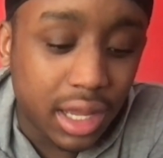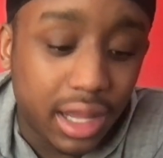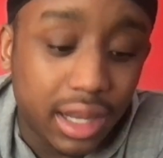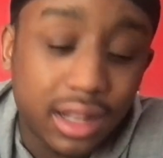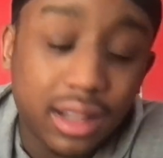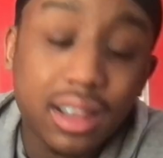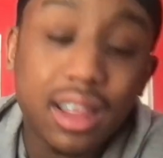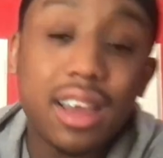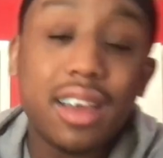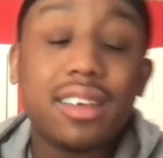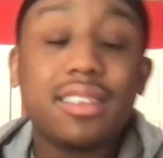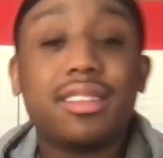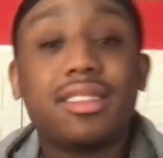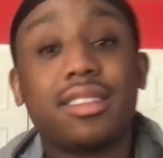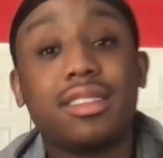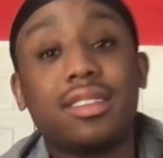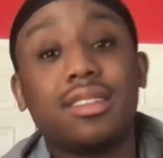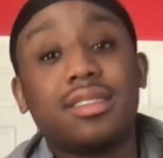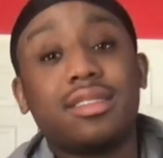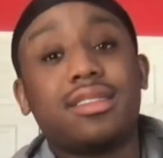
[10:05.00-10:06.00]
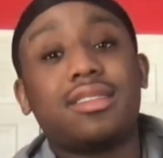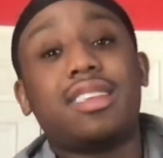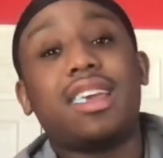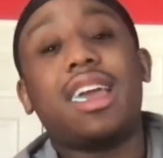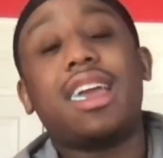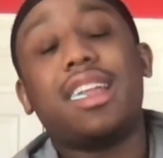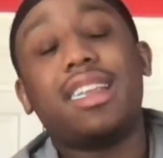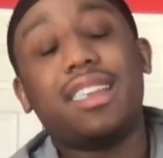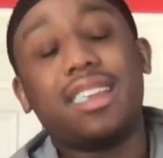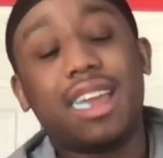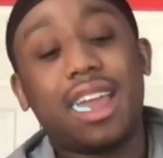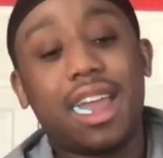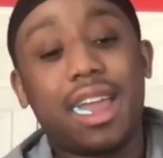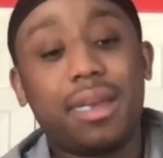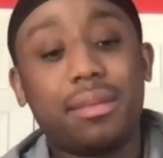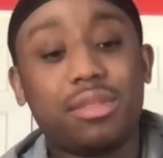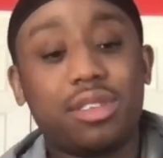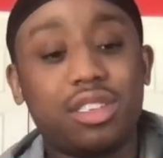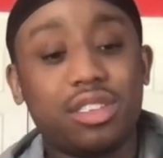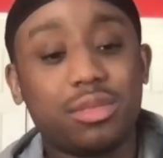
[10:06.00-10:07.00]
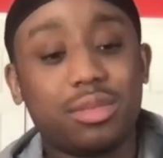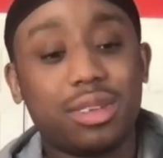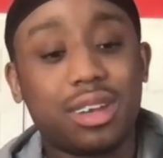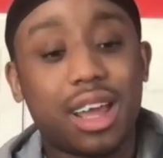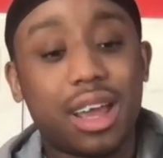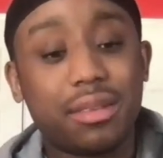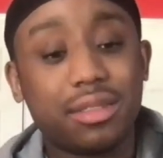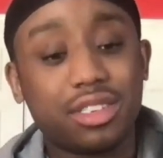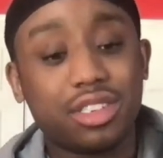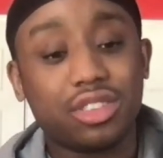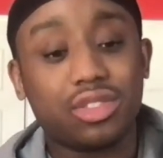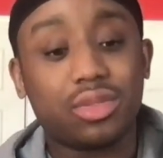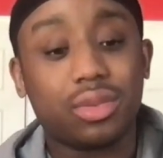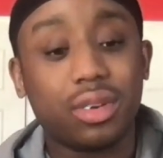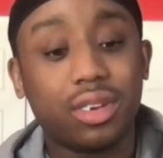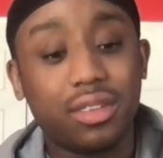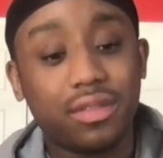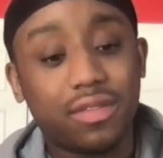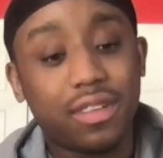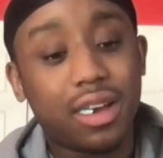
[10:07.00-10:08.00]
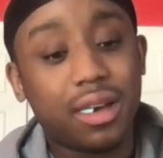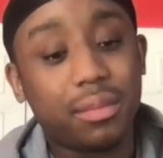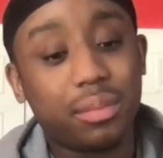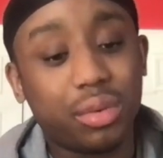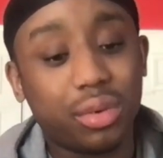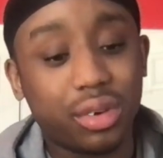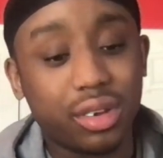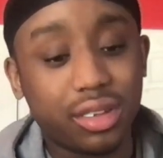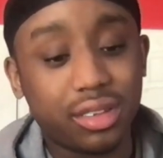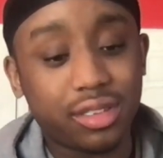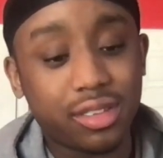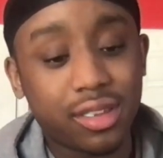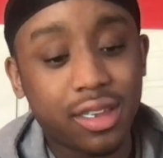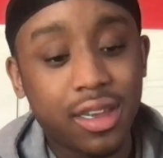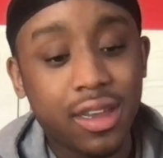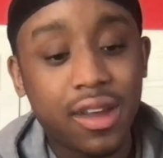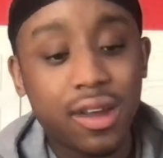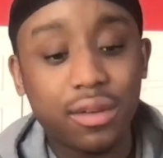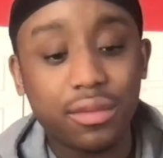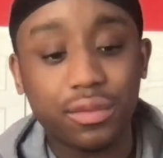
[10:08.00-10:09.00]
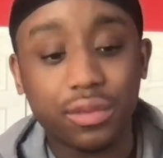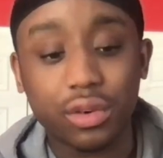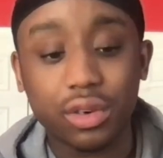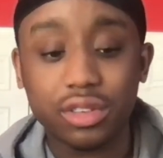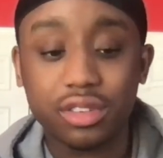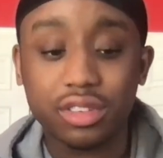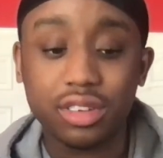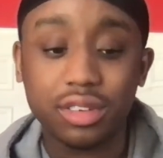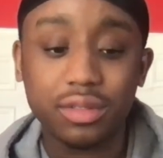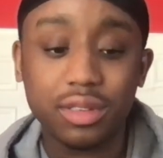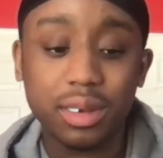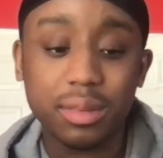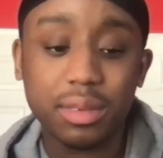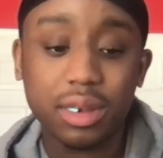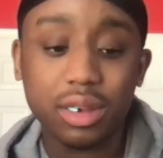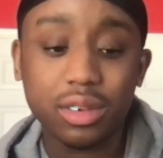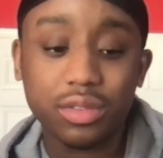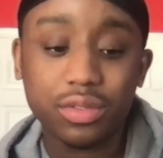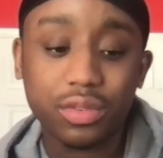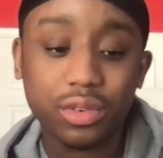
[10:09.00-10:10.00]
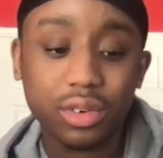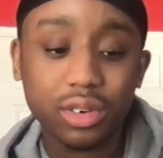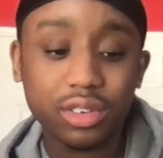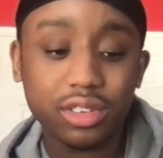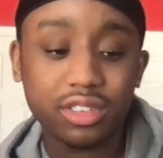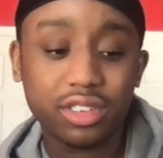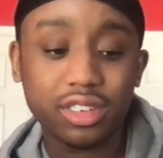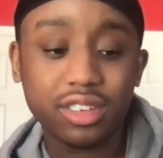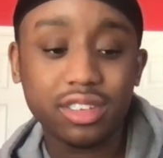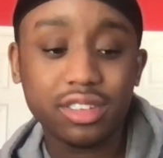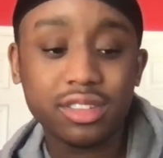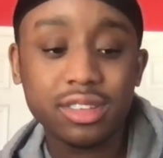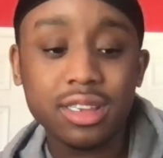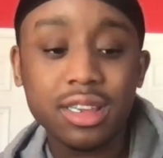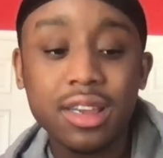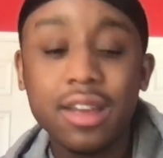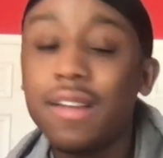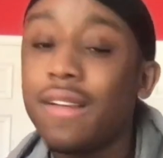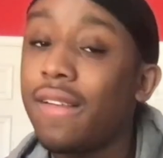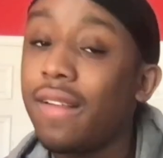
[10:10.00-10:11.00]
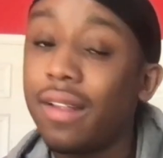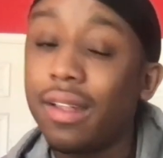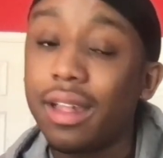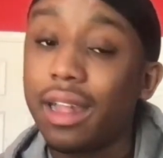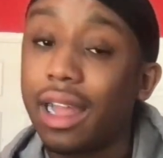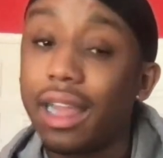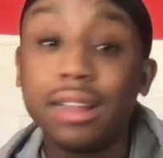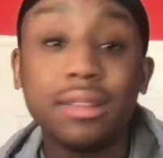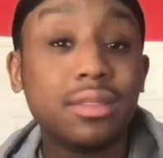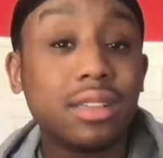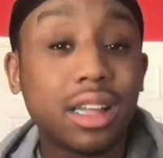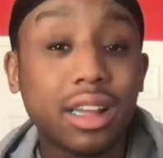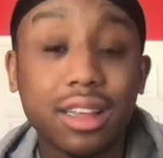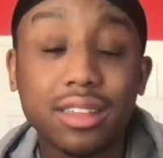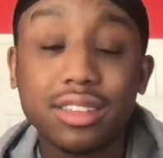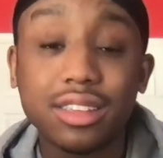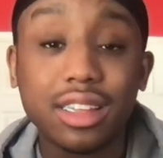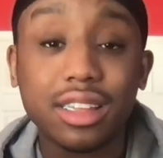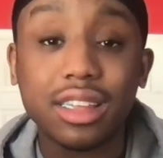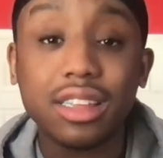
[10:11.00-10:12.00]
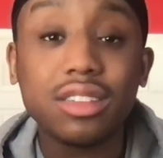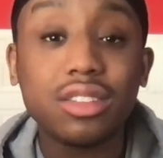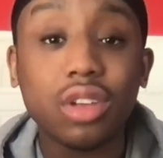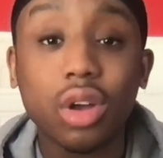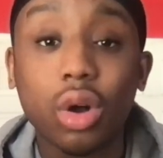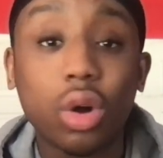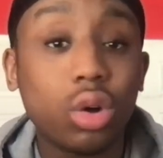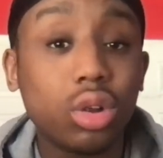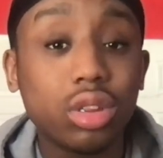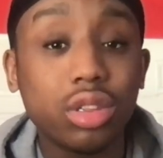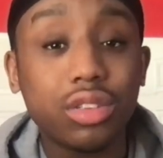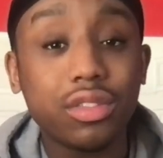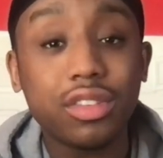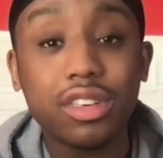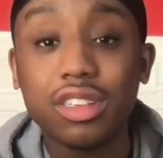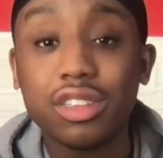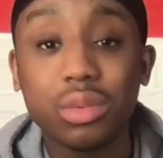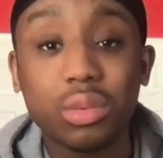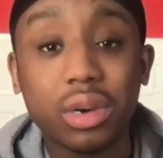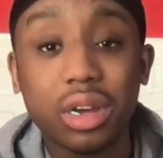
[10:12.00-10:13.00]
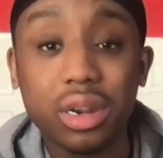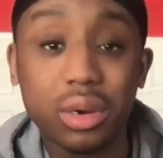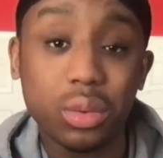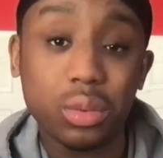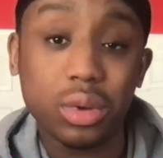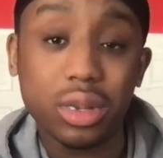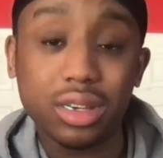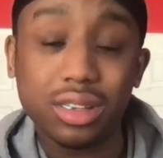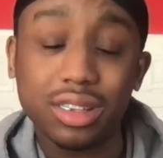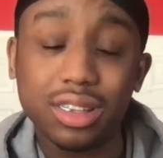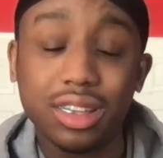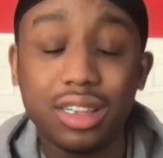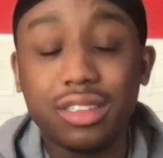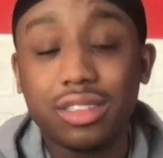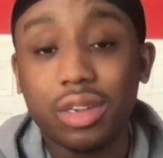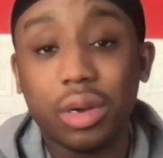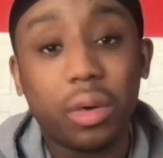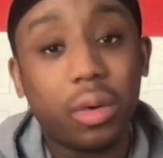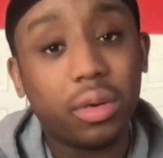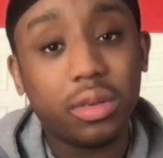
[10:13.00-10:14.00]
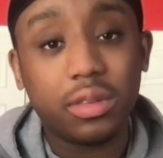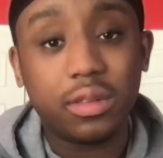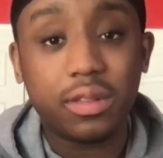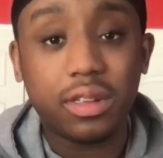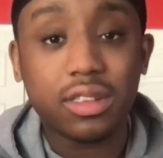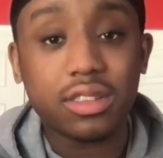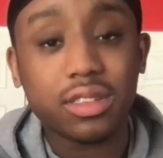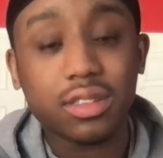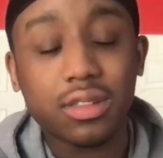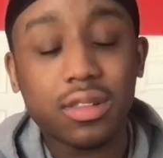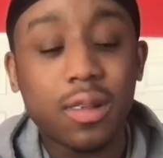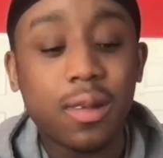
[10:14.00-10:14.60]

last 10 games, he's been averaging 25 points, 14 rebounds, 4 assists. And like I said, he's the only reason why they're winning. He's the only reason.